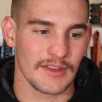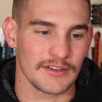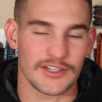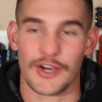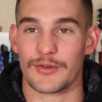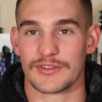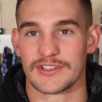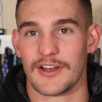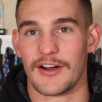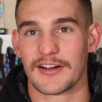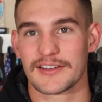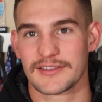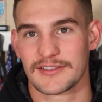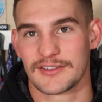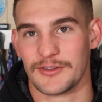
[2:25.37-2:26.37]
toe
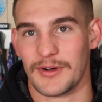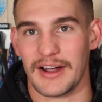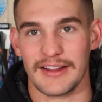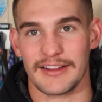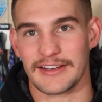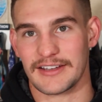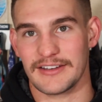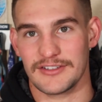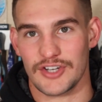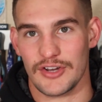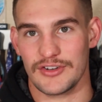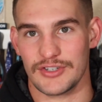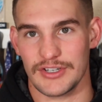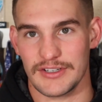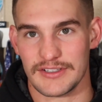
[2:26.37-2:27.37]
socks. So I like
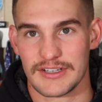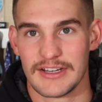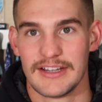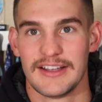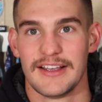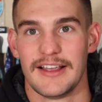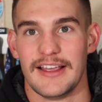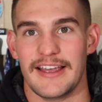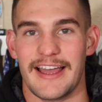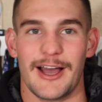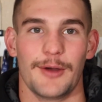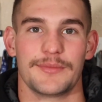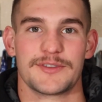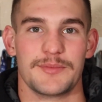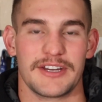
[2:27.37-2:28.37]
Injinjis. It
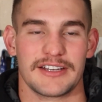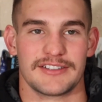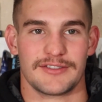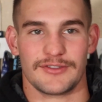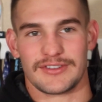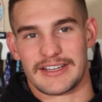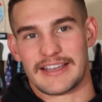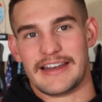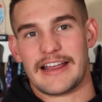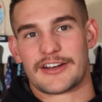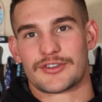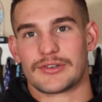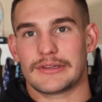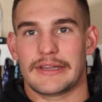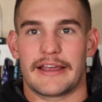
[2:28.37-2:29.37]
helps because there's like an
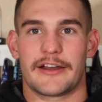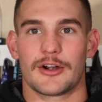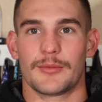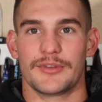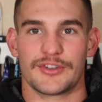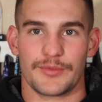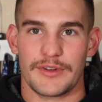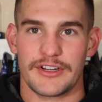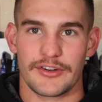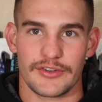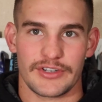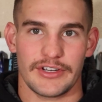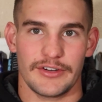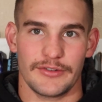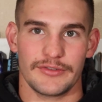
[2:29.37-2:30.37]
extra layer between your
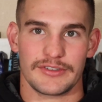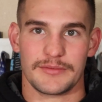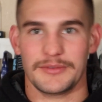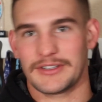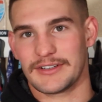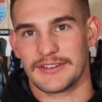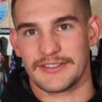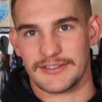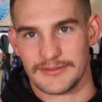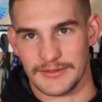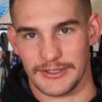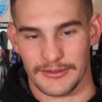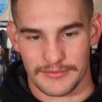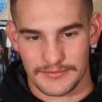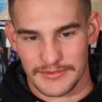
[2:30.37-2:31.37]
toes because,
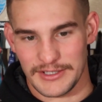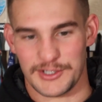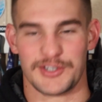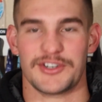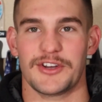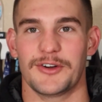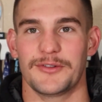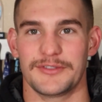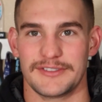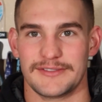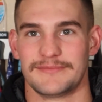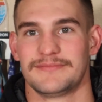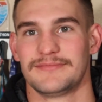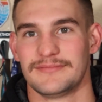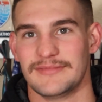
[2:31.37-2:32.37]
each toe
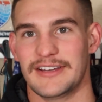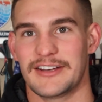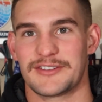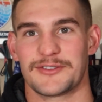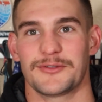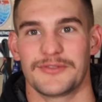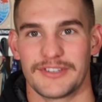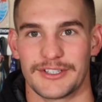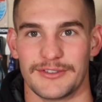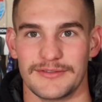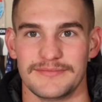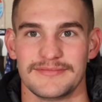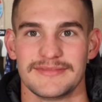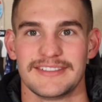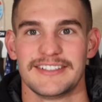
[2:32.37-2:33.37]
is in its own
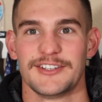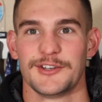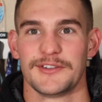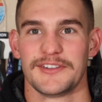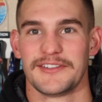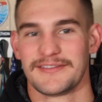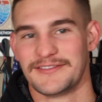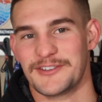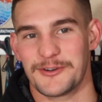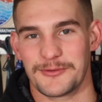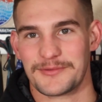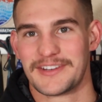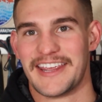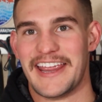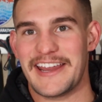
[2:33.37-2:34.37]
little,
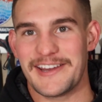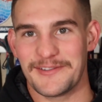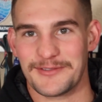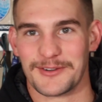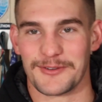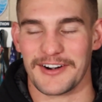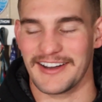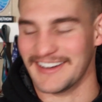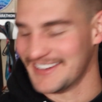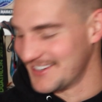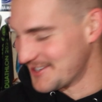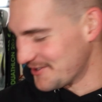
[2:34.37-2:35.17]
cave, right?